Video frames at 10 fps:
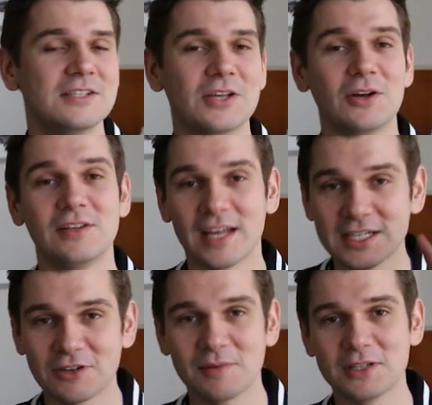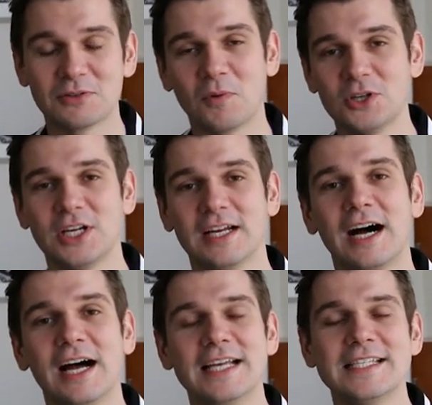So thanks very much for watching,
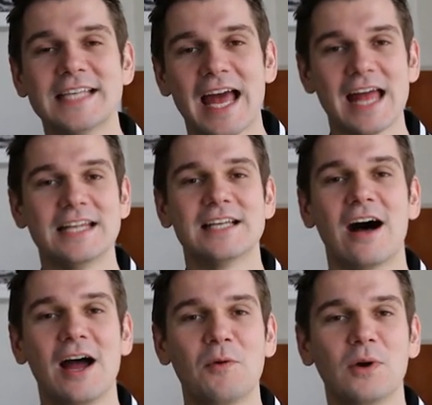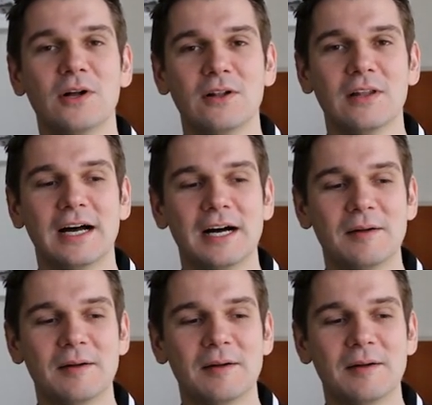guys, and I will,